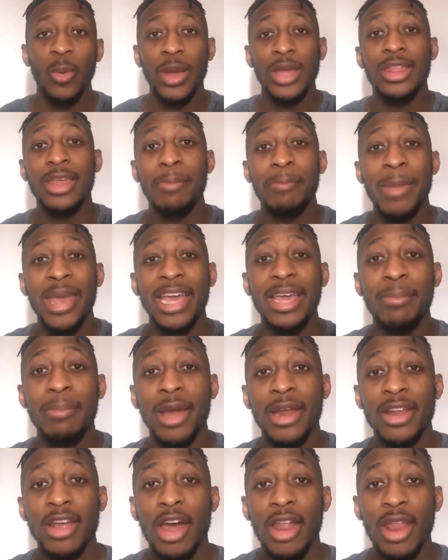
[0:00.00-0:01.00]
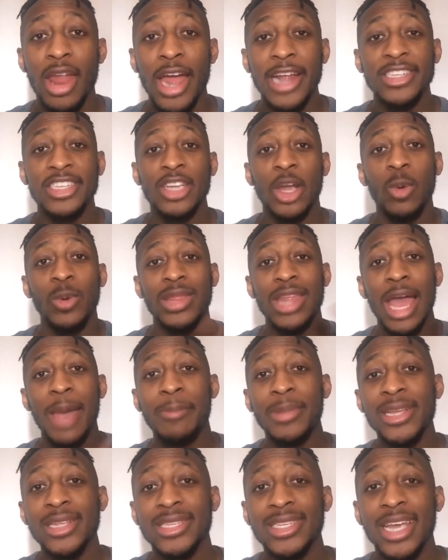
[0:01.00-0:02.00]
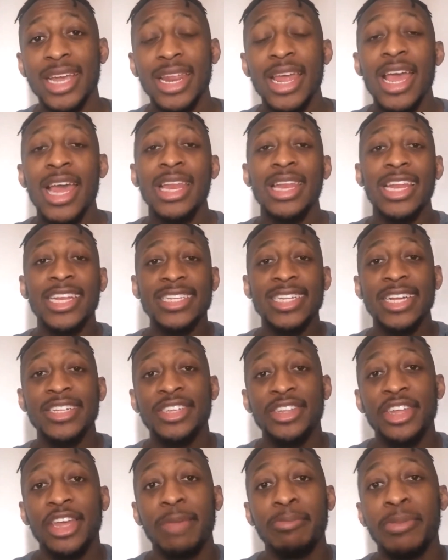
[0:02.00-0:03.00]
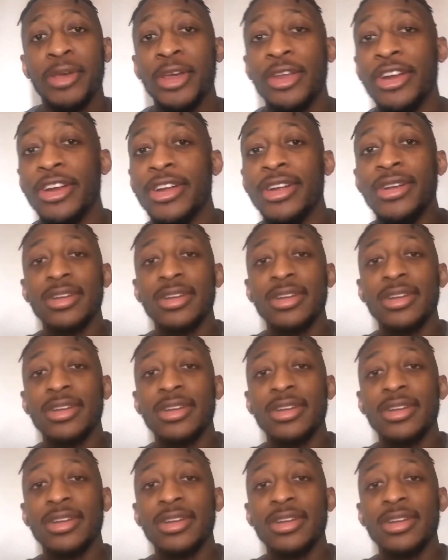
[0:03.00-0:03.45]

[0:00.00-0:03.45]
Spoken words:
with making money online. So with that being said, let's get to the computer.